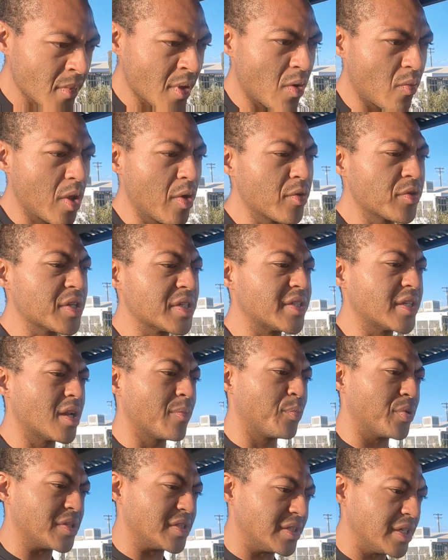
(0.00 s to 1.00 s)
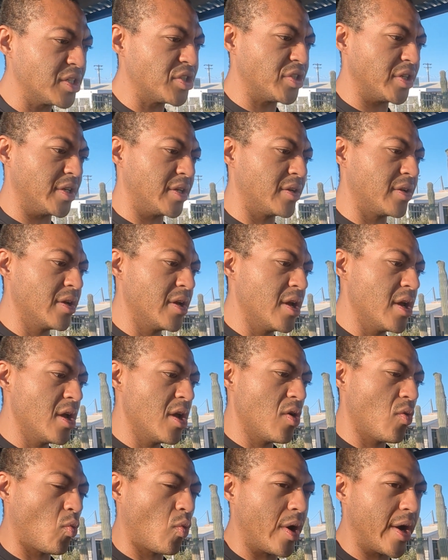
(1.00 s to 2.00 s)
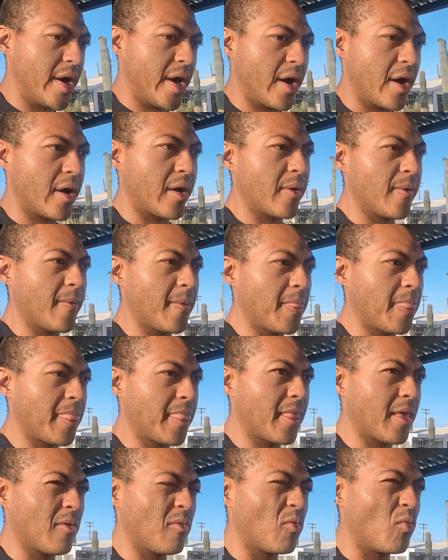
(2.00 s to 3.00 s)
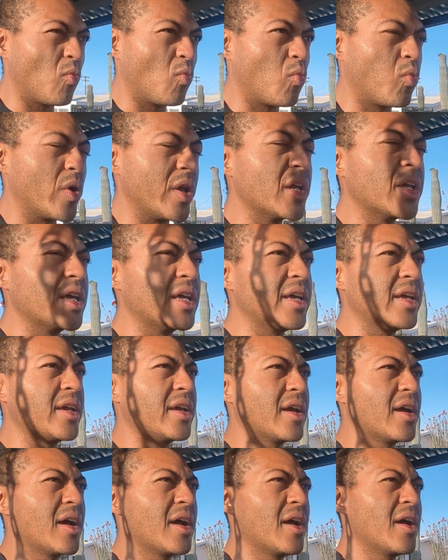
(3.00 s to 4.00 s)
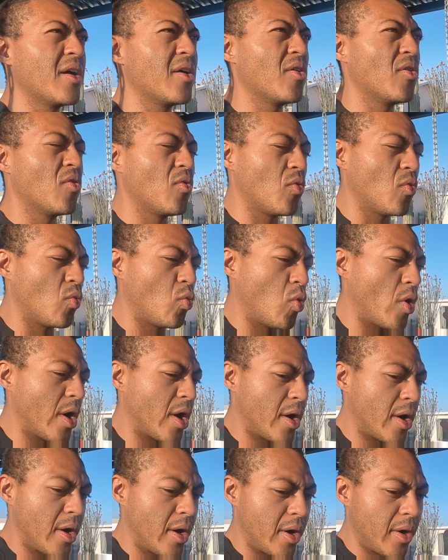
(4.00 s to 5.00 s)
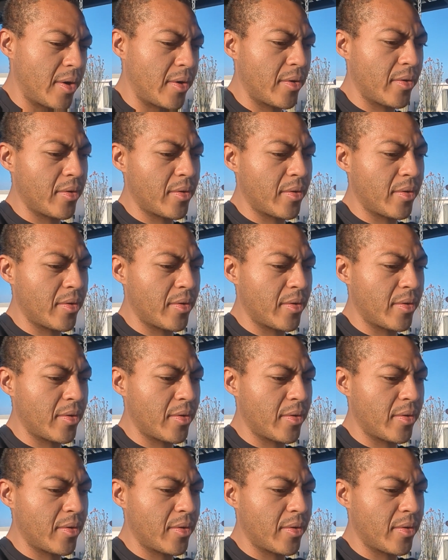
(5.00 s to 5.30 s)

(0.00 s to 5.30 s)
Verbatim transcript: we were just in a position where we were